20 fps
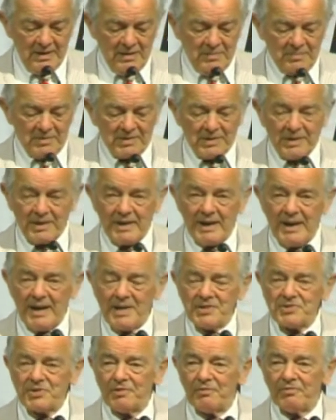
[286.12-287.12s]
But the
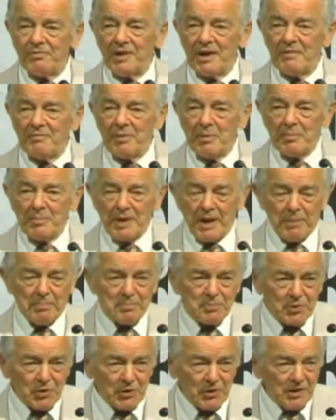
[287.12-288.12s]
guys in front of him
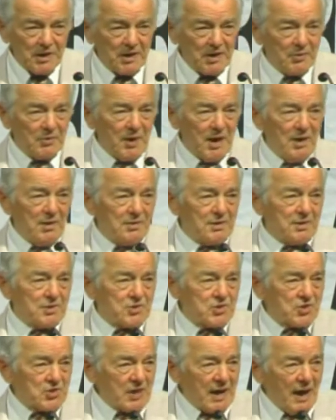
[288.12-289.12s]
kept turning around and
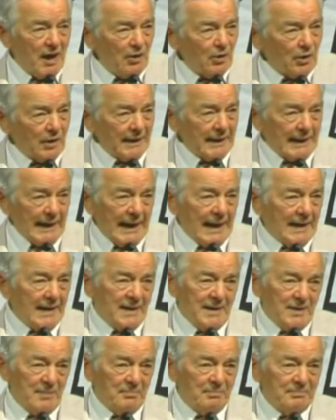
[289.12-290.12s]
scowling at
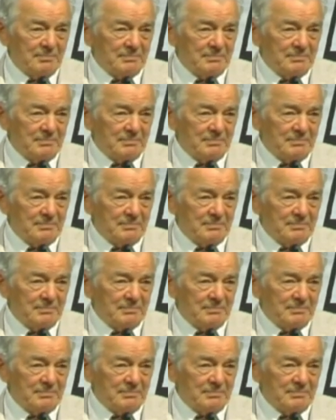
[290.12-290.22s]
him.